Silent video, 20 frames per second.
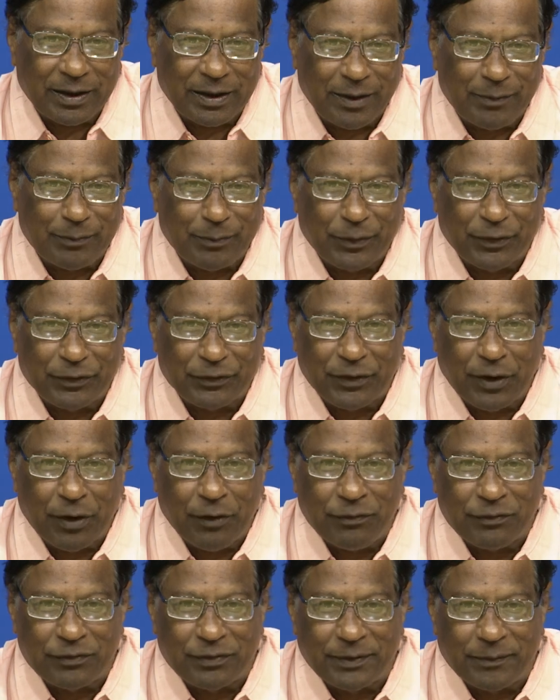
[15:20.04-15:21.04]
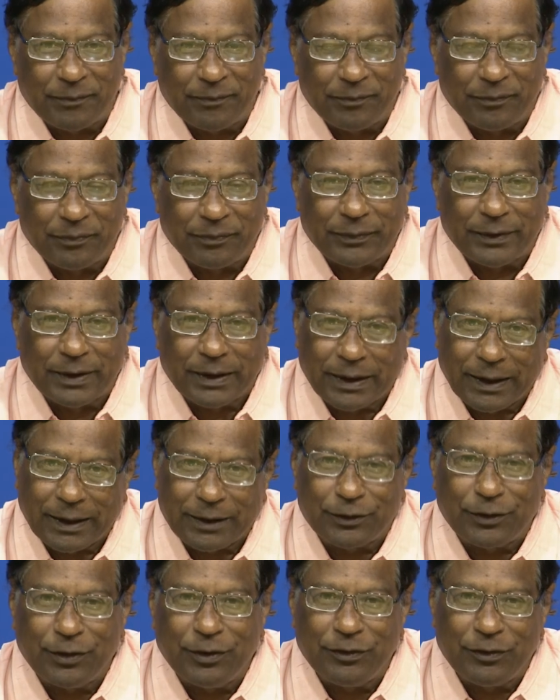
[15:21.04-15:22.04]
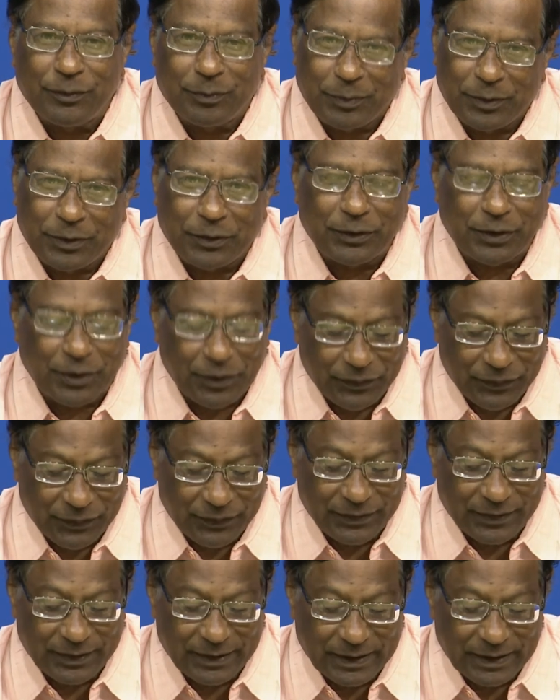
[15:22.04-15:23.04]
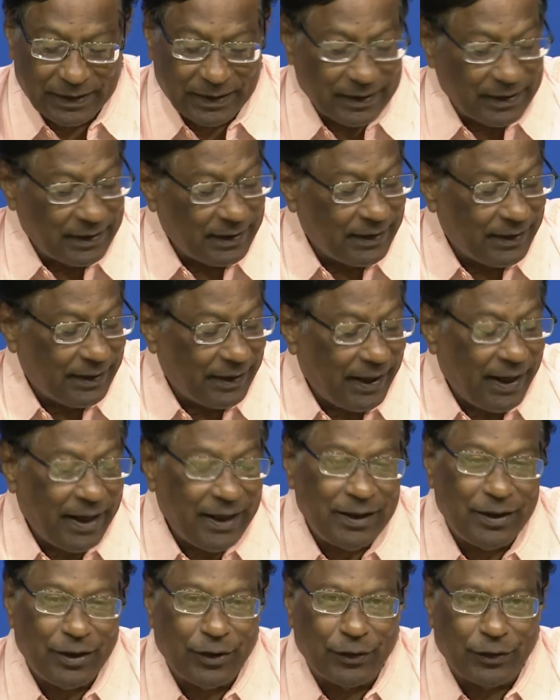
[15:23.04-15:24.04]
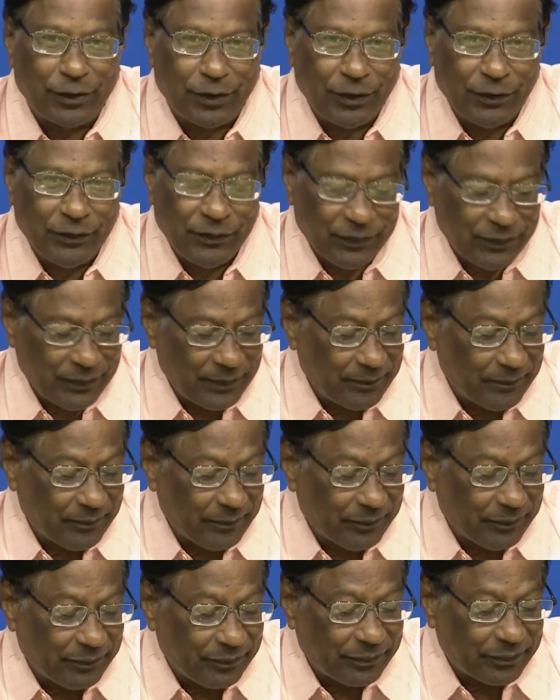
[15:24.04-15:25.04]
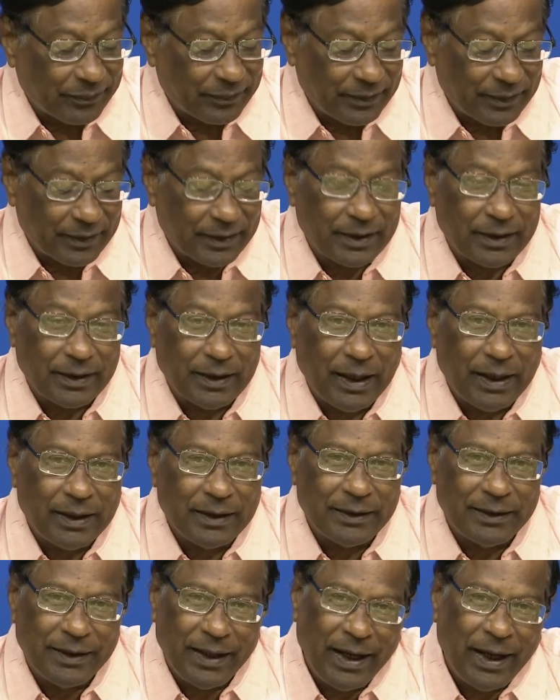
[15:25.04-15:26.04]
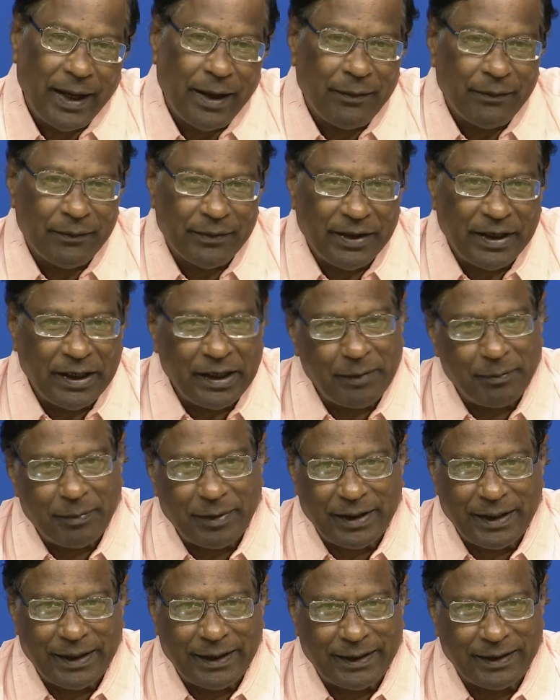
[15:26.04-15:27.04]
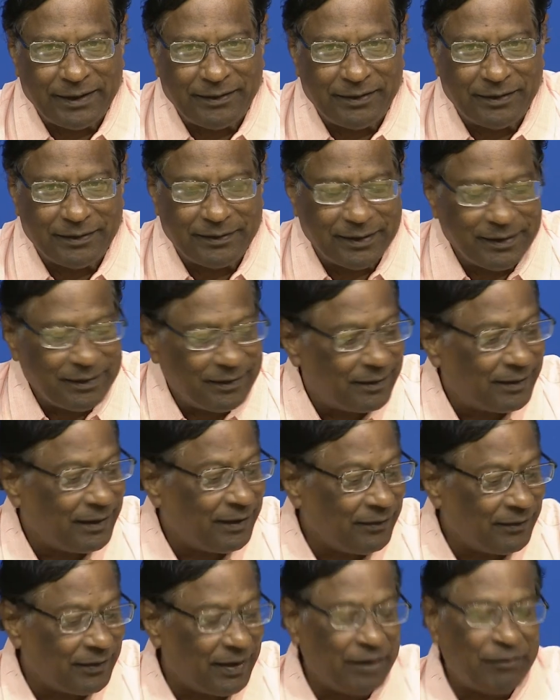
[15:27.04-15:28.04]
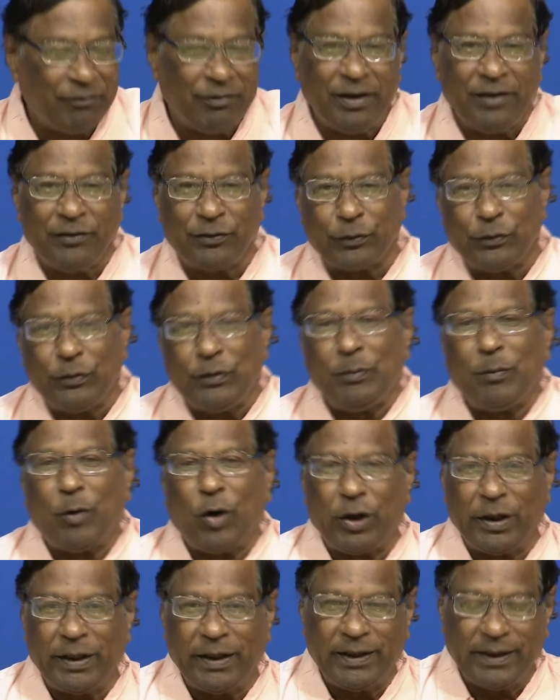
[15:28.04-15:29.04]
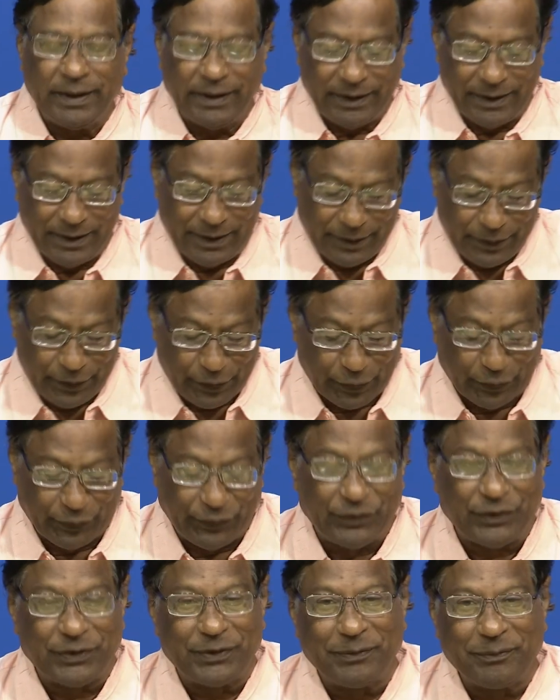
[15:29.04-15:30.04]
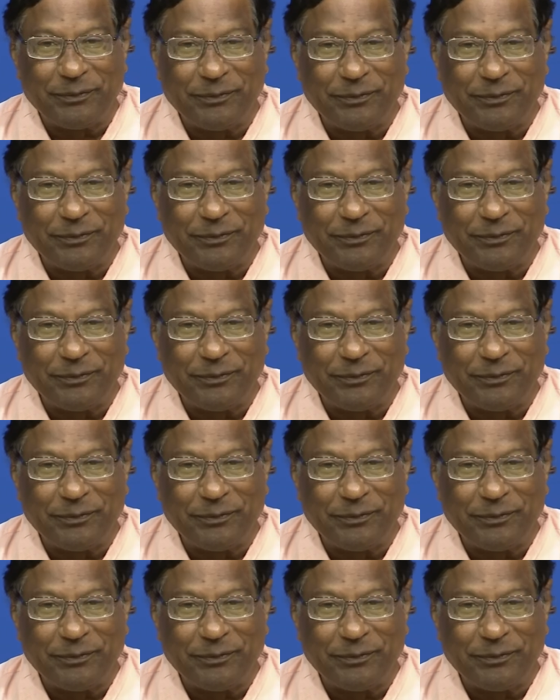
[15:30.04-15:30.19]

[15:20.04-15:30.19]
composed of electrons, protons and neutrons, and they have independent existence. This every schoolboy knows.